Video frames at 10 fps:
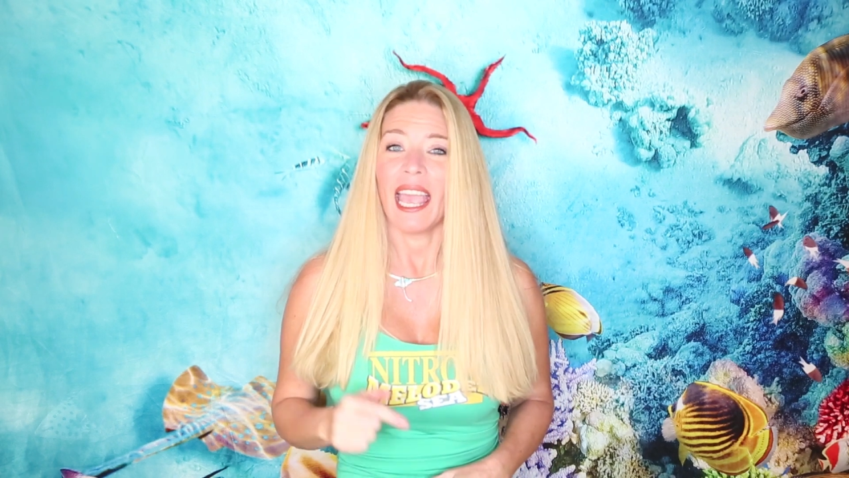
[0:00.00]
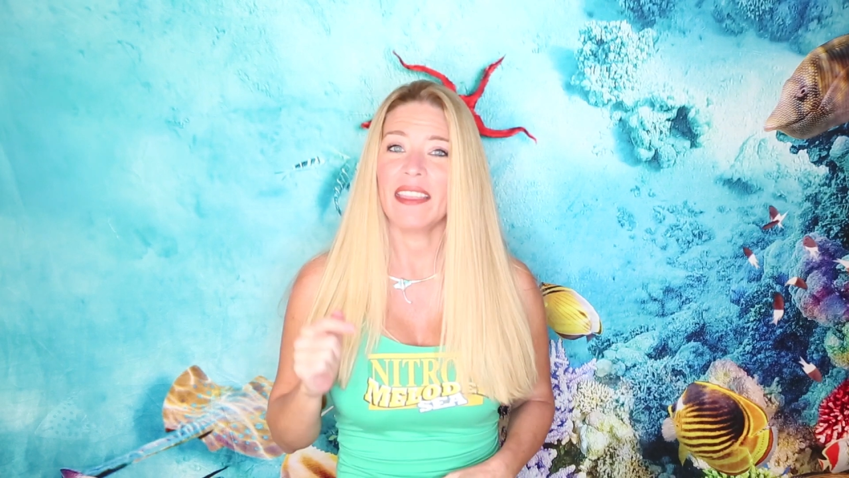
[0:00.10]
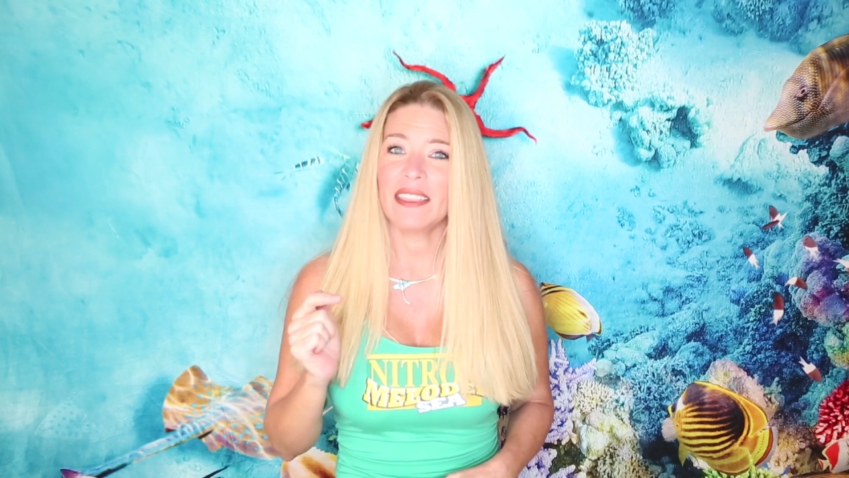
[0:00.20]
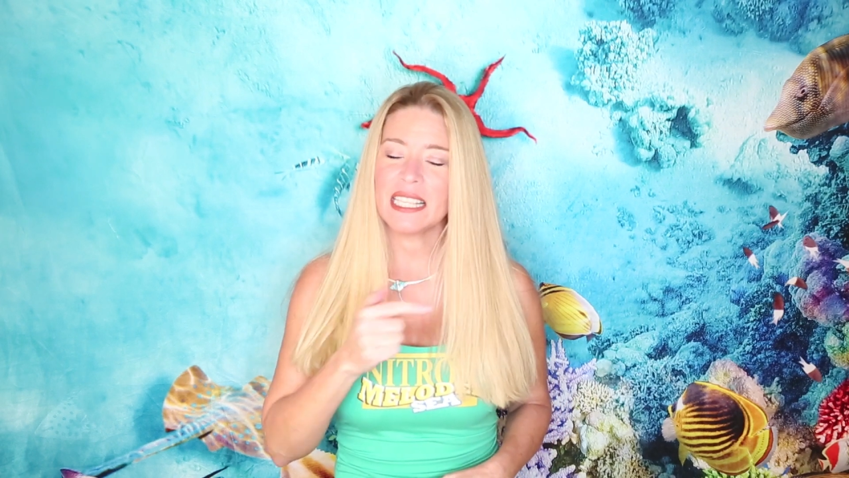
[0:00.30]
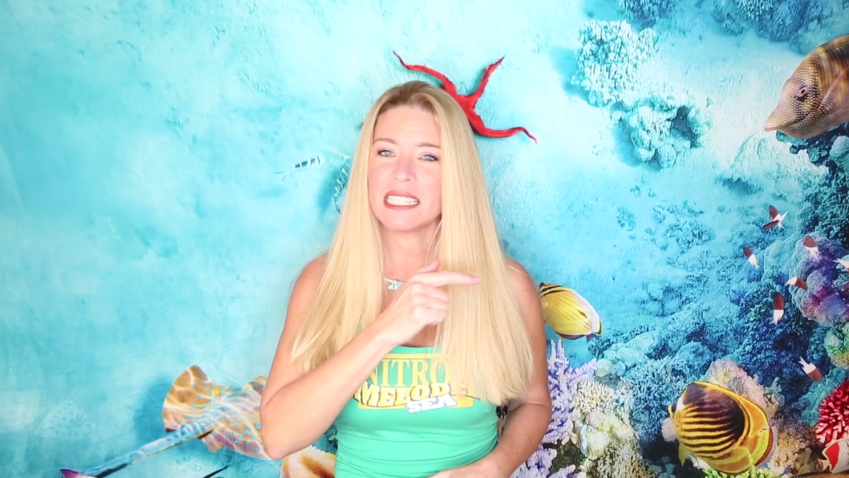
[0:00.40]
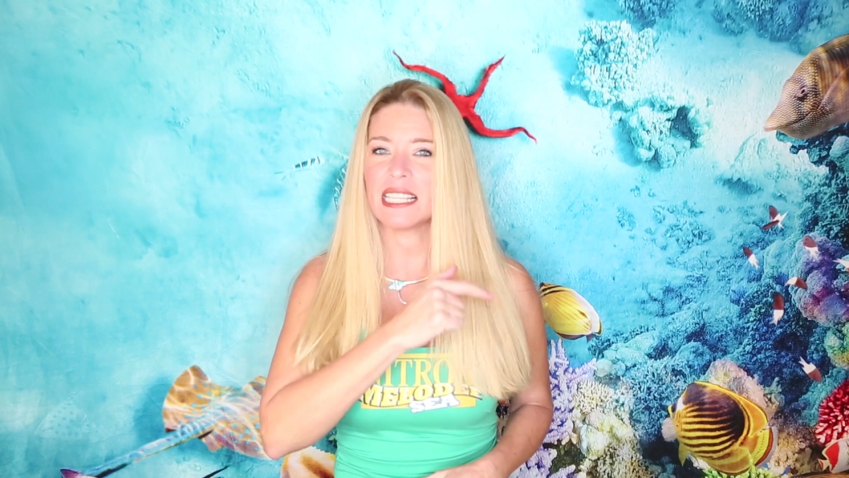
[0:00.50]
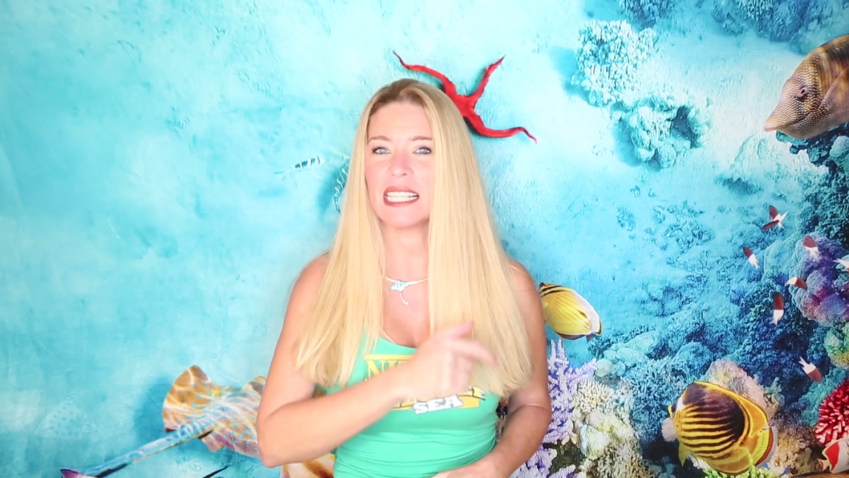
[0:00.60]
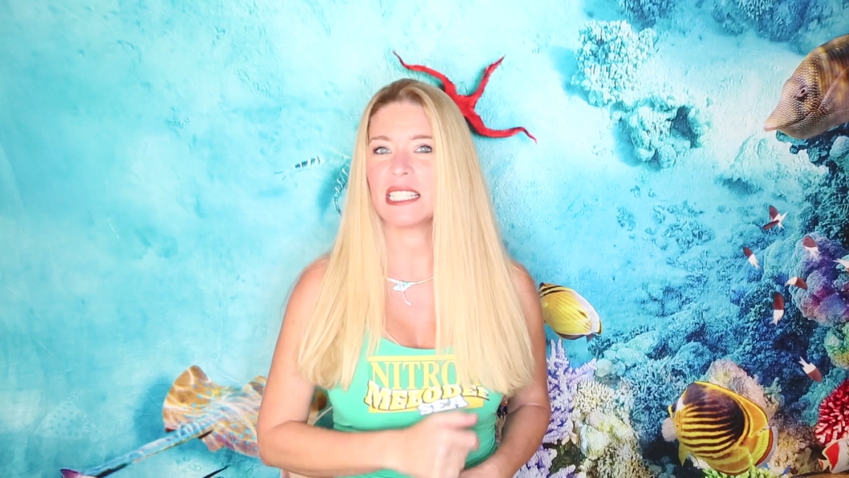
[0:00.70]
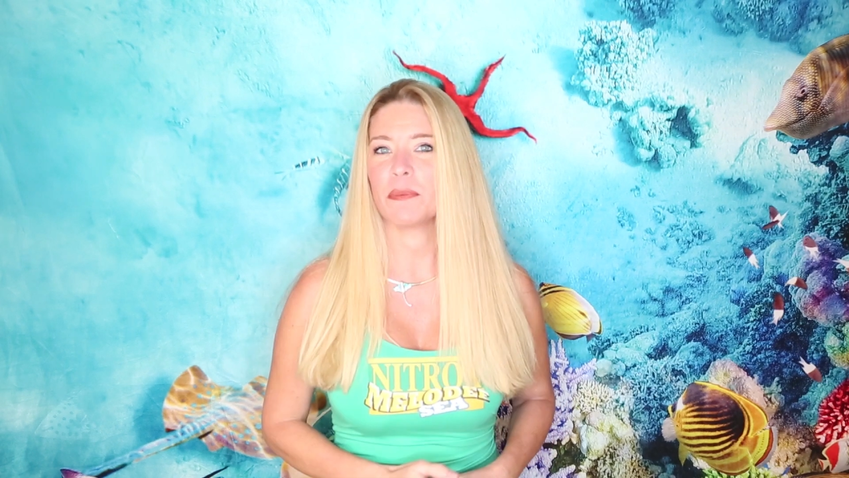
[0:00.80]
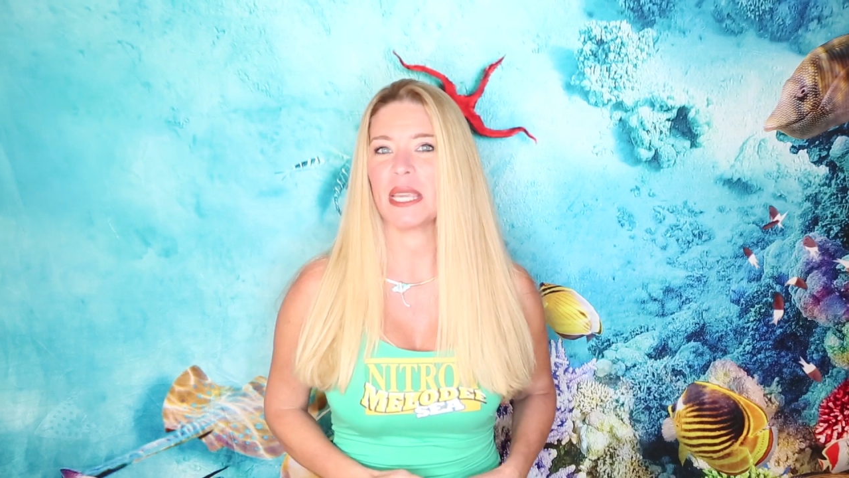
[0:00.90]
And this
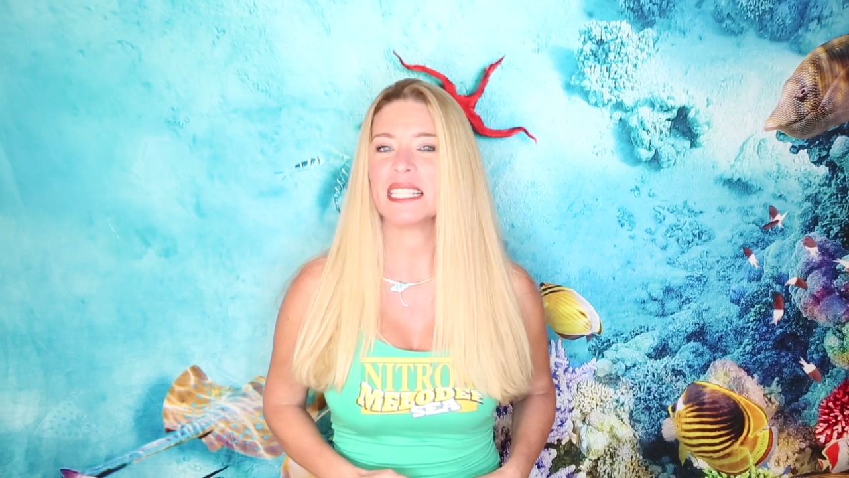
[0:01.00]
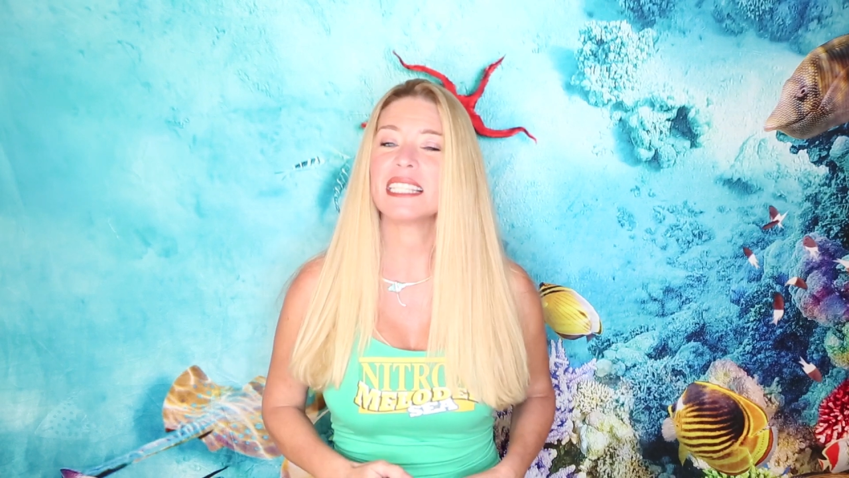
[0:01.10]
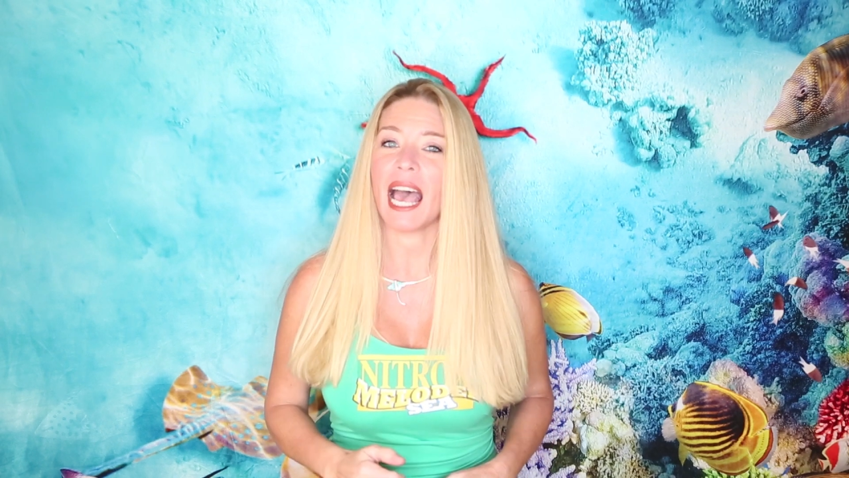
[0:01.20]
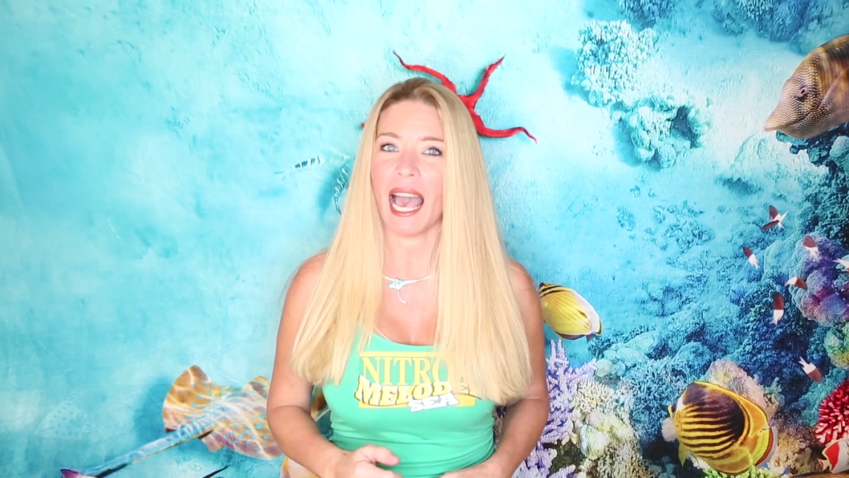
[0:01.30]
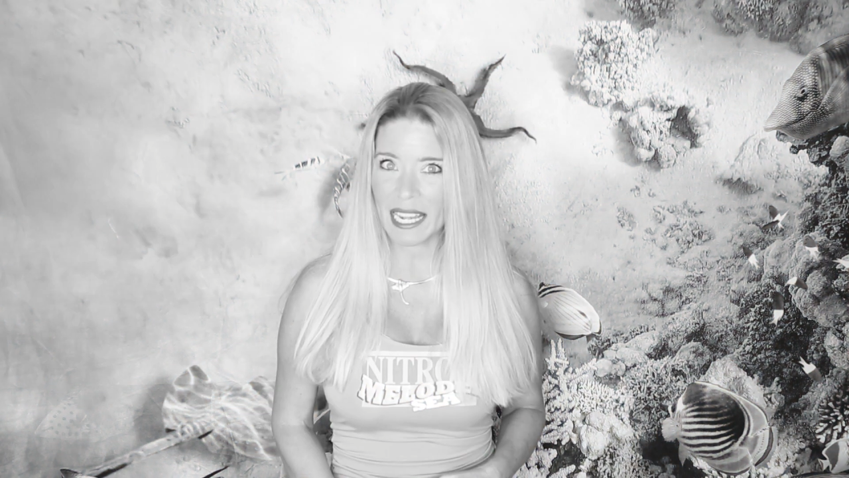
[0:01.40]
leads me to